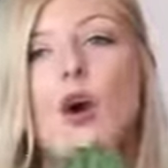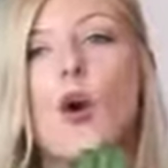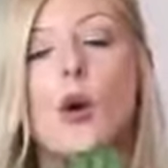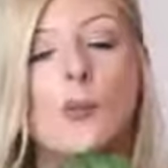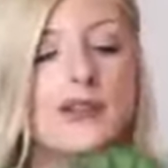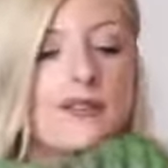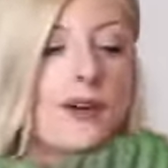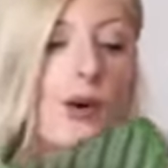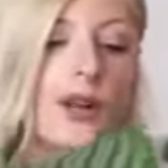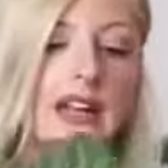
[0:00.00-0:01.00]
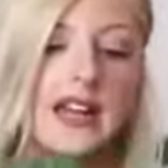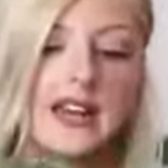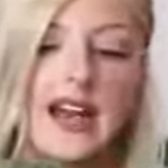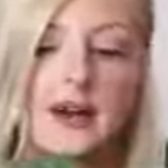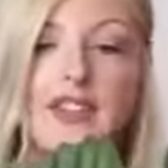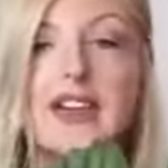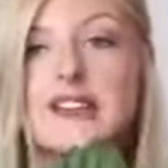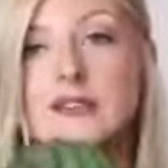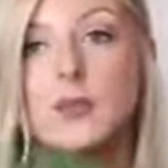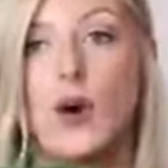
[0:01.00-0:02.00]
orbifolia. Now
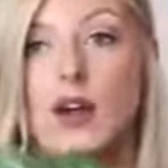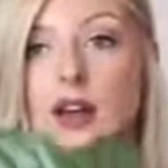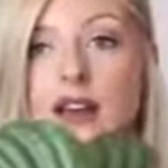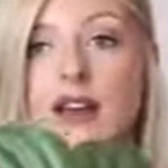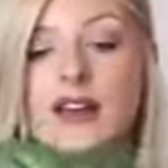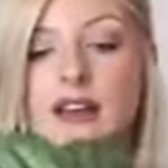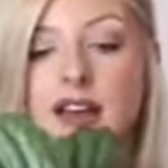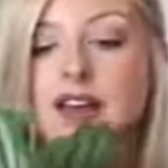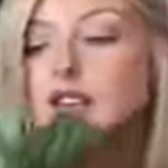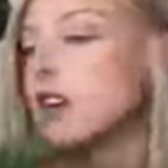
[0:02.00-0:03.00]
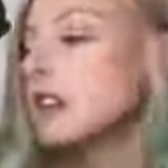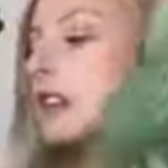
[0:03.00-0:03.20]
this one does